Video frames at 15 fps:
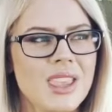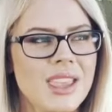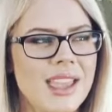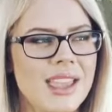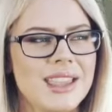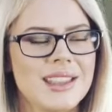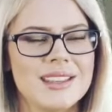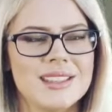
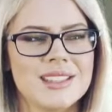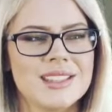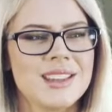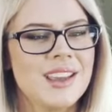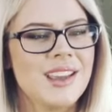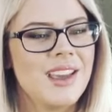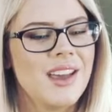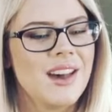And
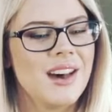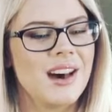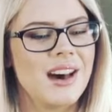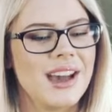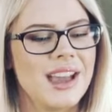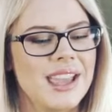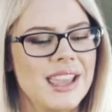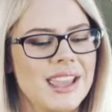
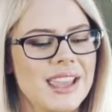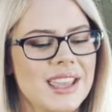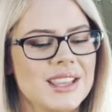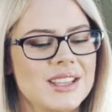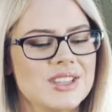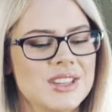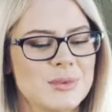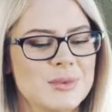
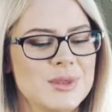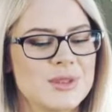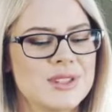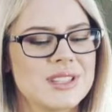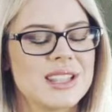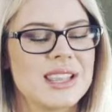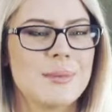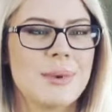I jumped
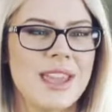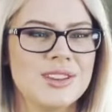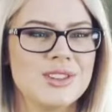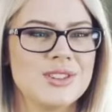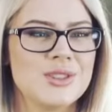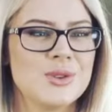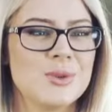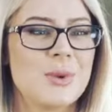onto their
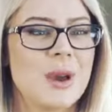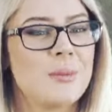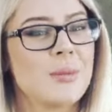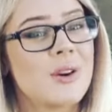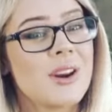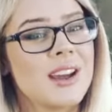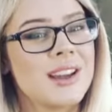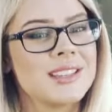page to buy
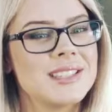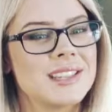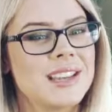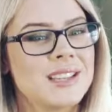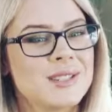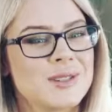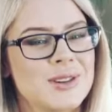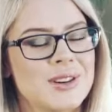product and
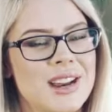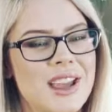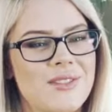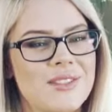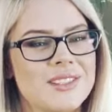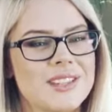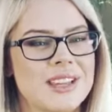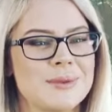I saw an
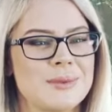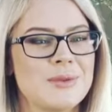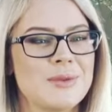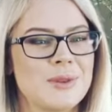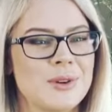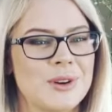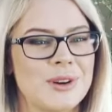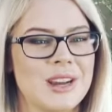advertisement
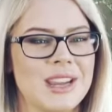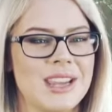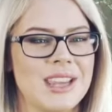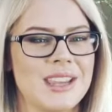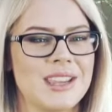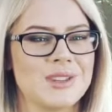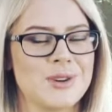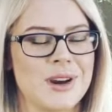for
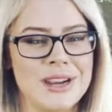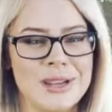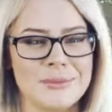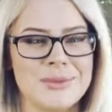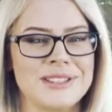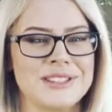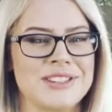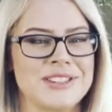a training
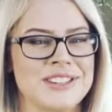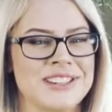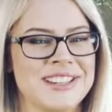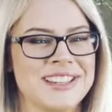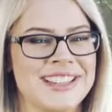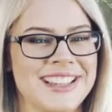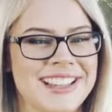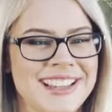position.